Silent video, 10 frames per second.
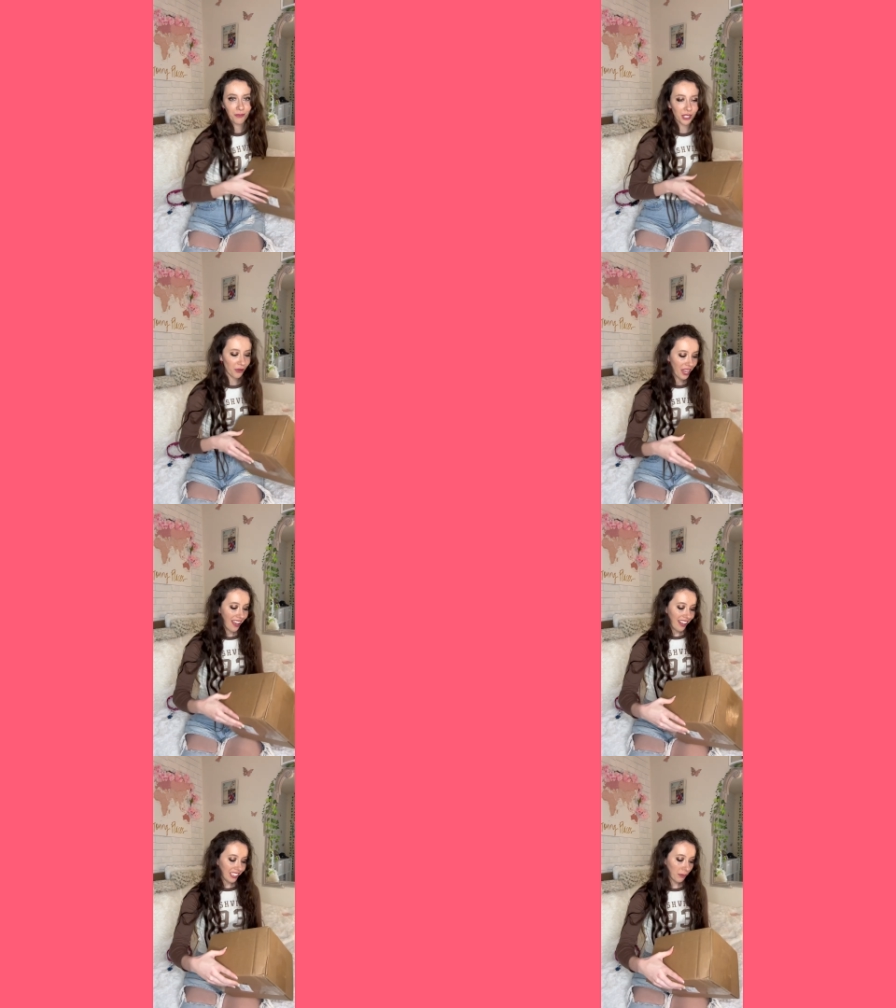So
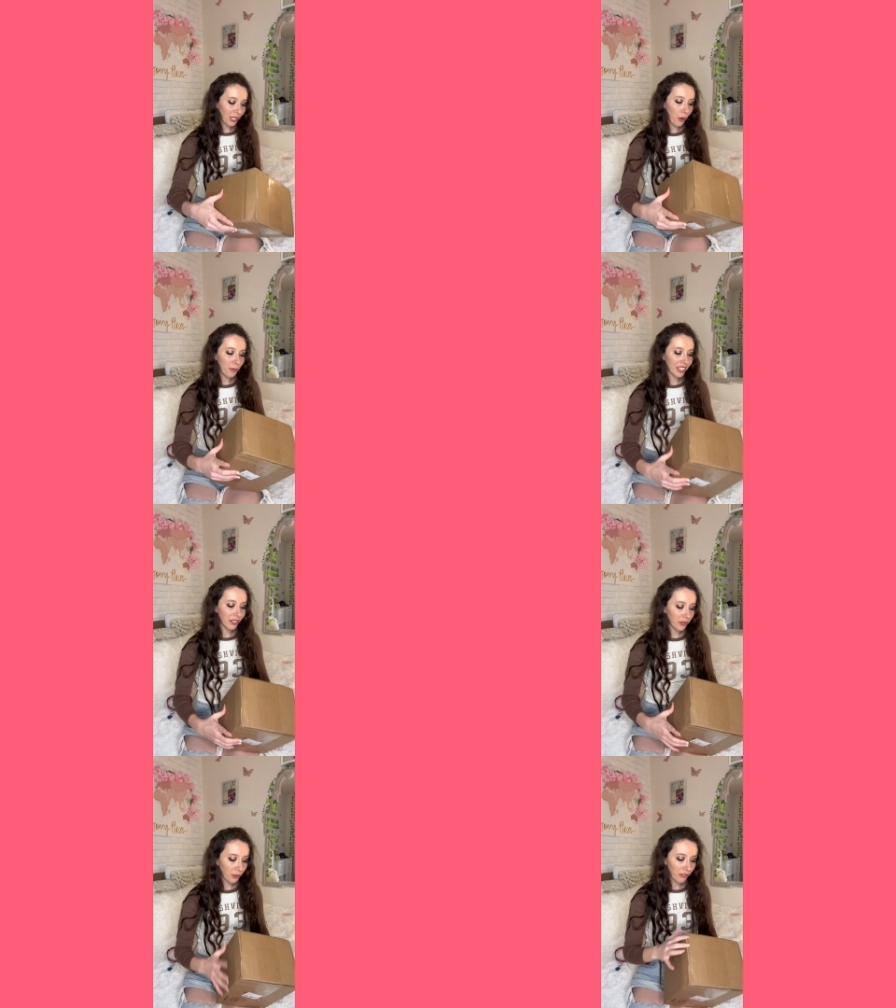let me open
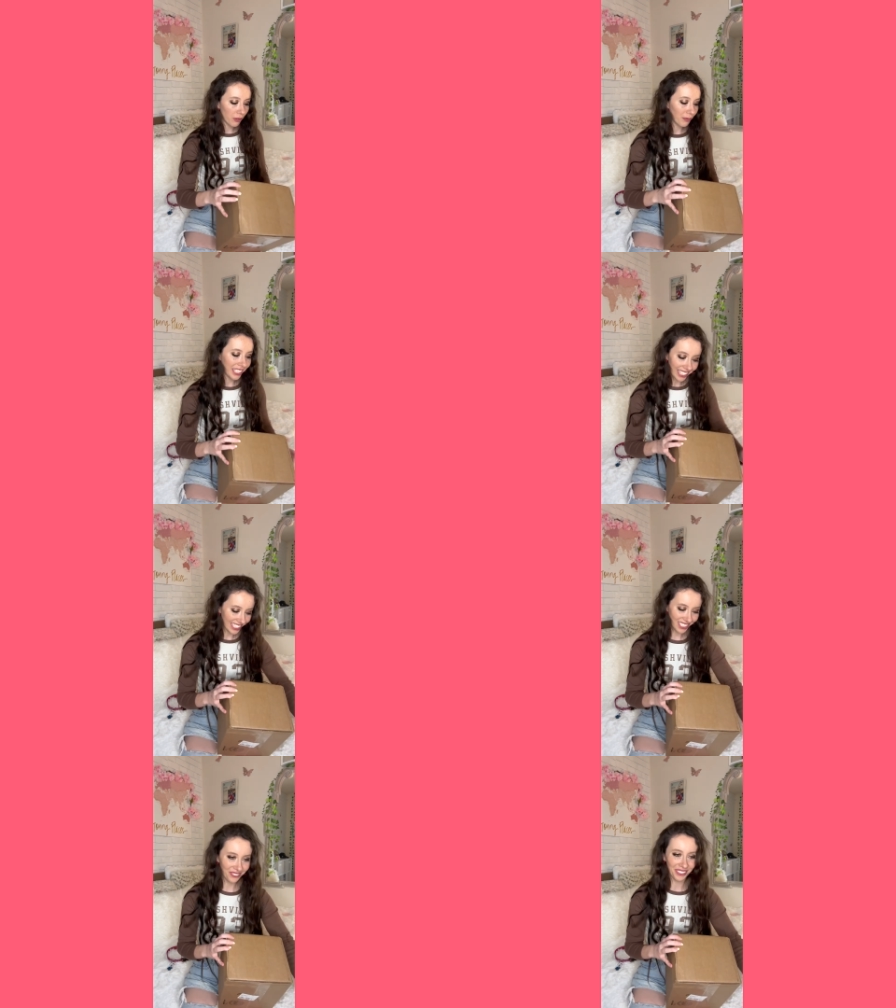the one from
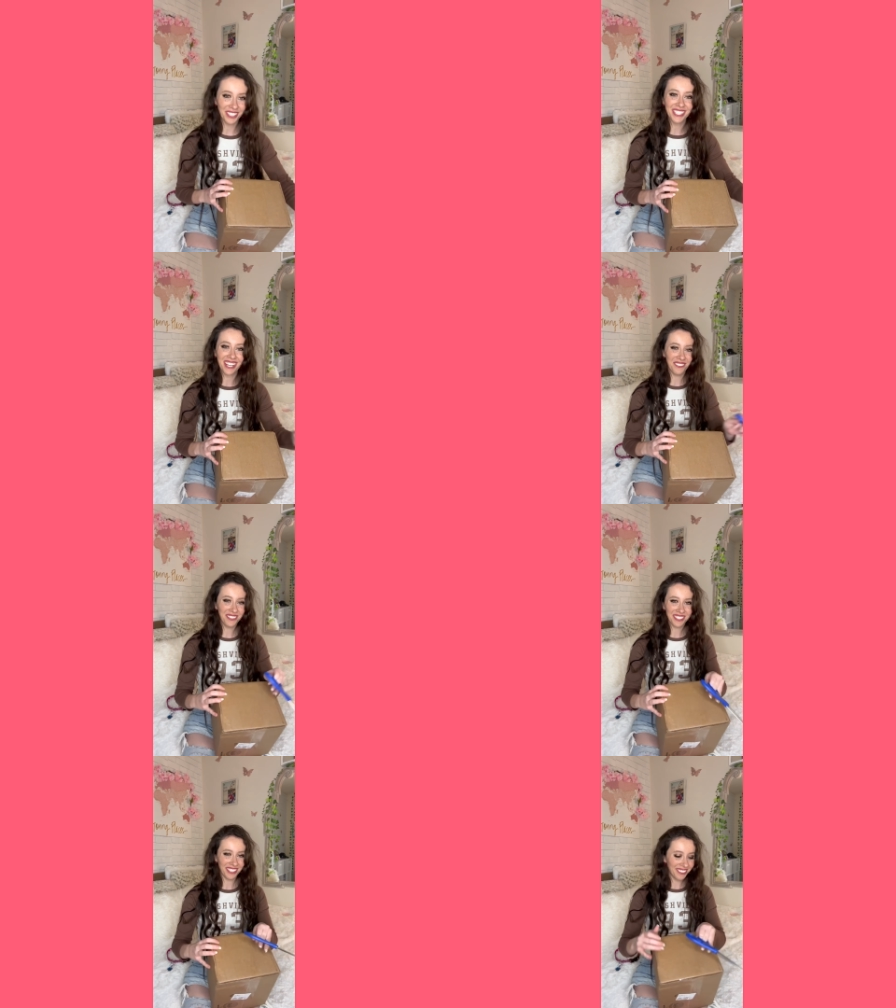Kiss first. I'm
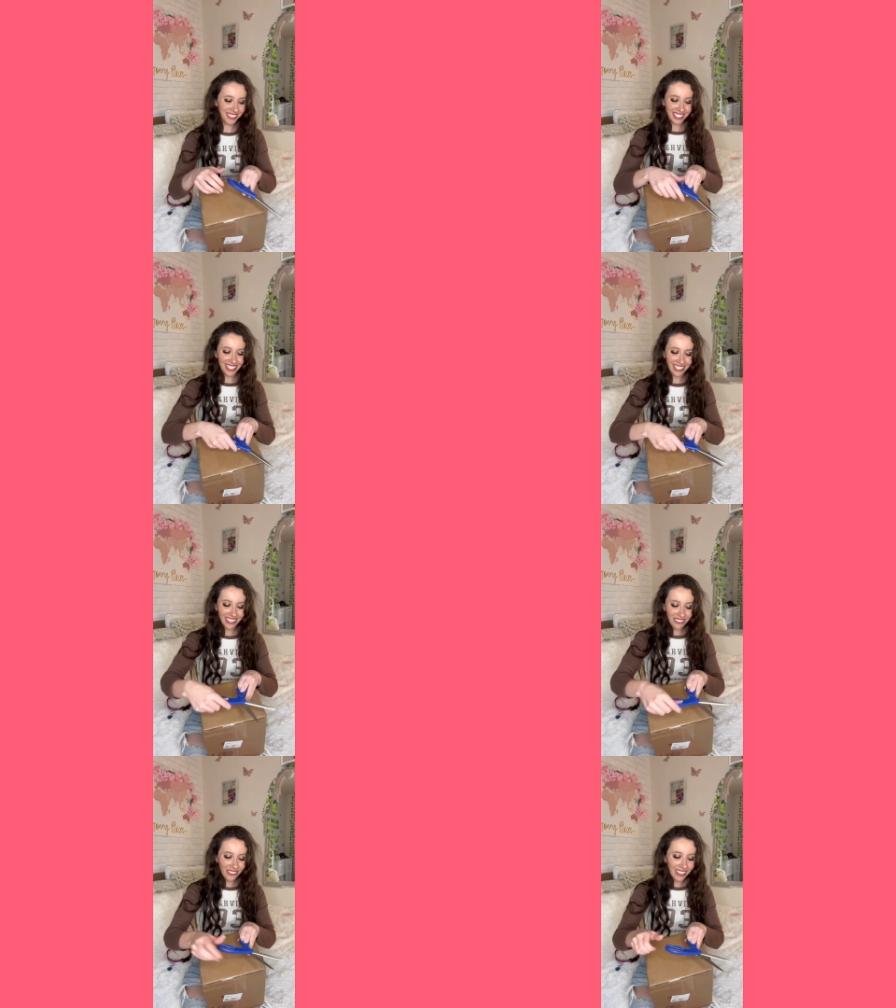so
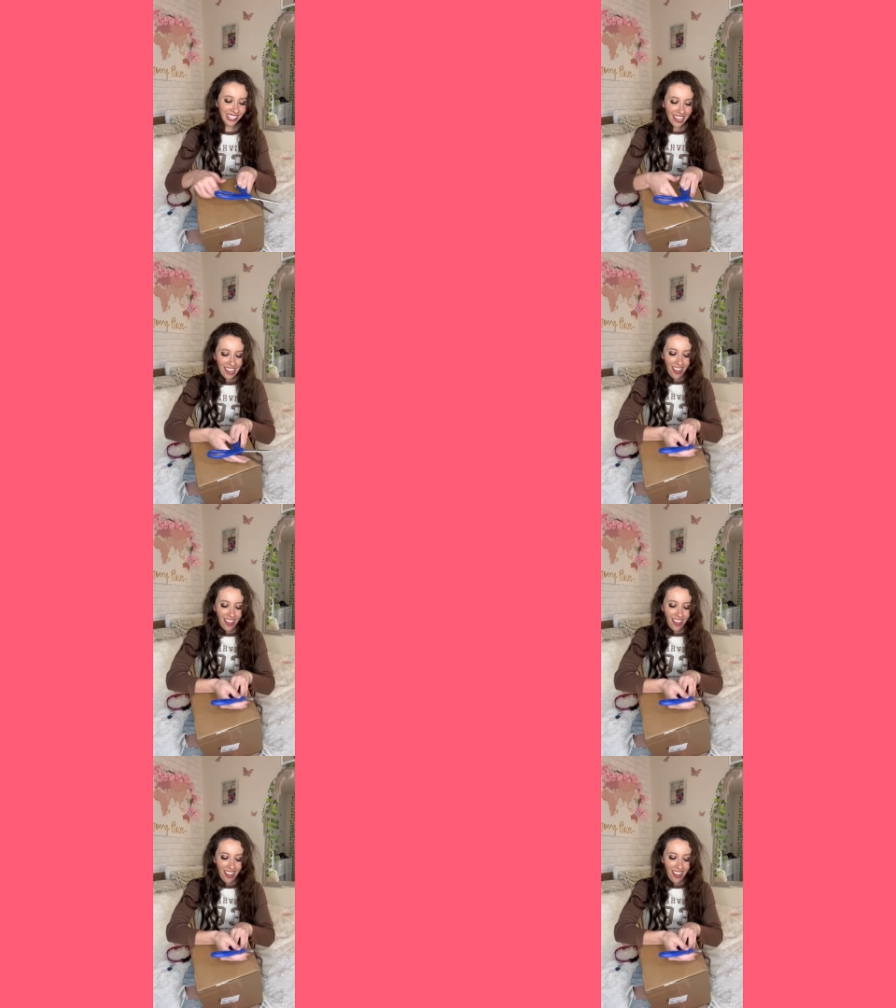excited for it.